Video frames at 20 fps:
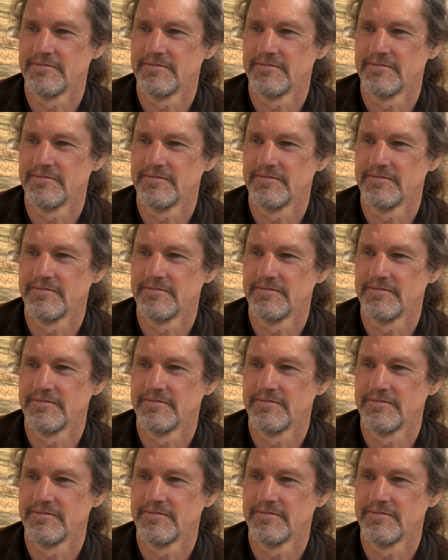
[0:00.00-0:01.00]

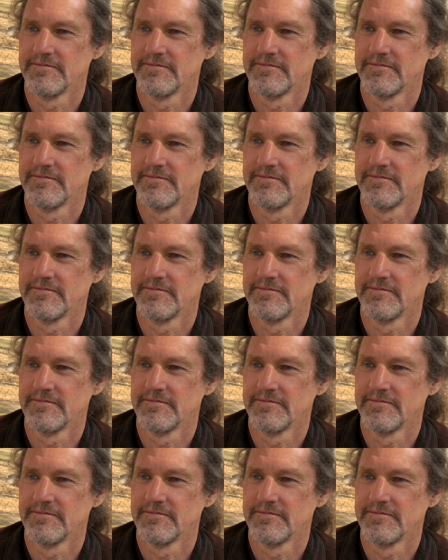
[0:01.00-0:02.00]

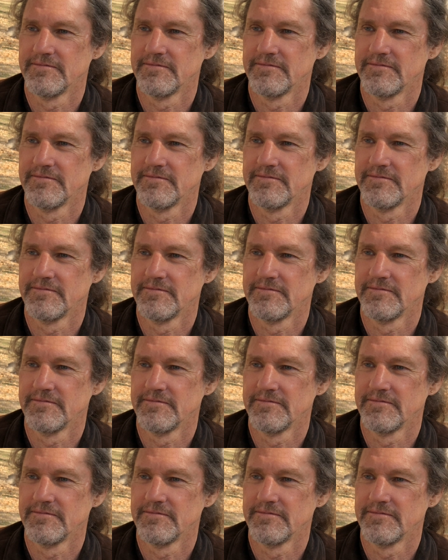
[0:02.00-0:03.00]

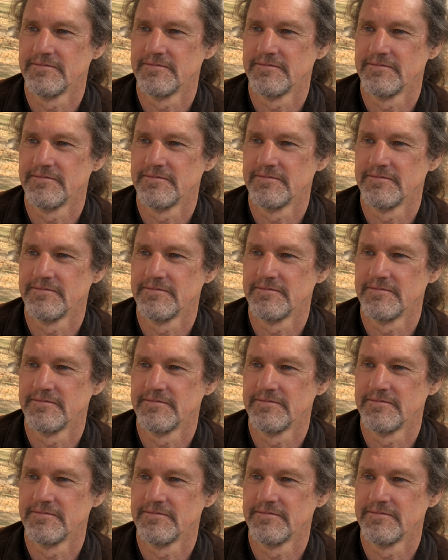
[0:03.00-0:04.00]

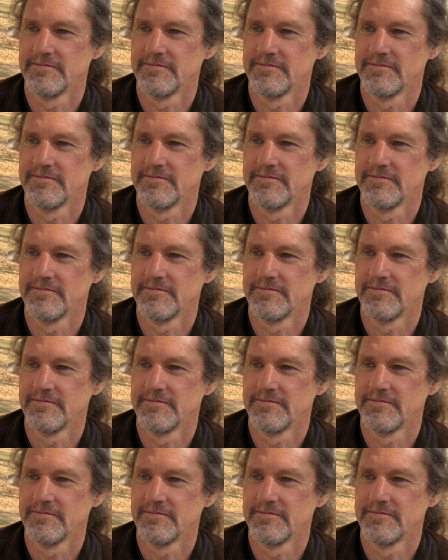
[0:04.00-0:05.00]

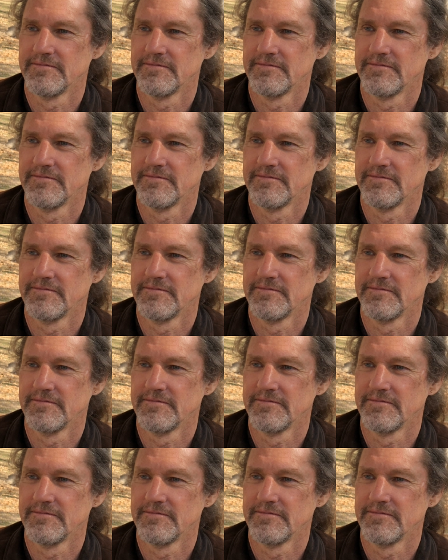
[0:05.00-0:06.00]

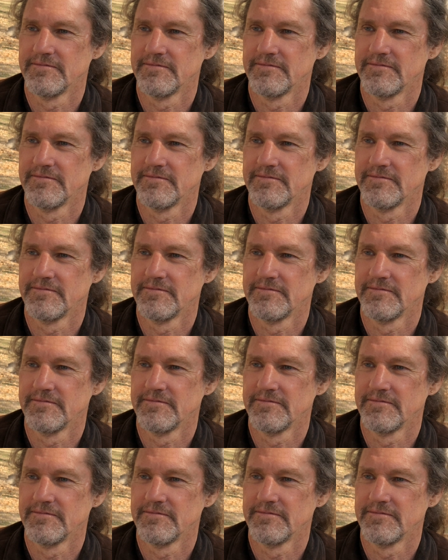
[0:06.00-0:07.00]

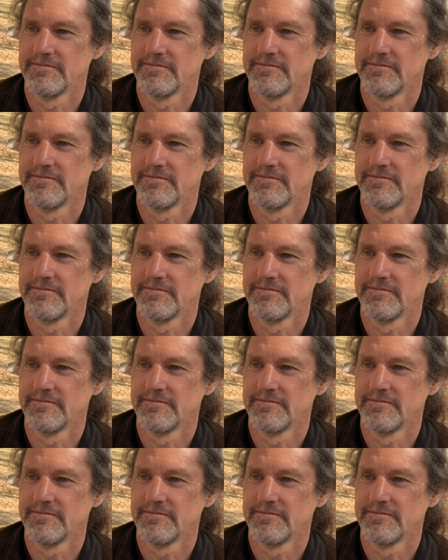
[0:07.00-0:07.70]
[no speech]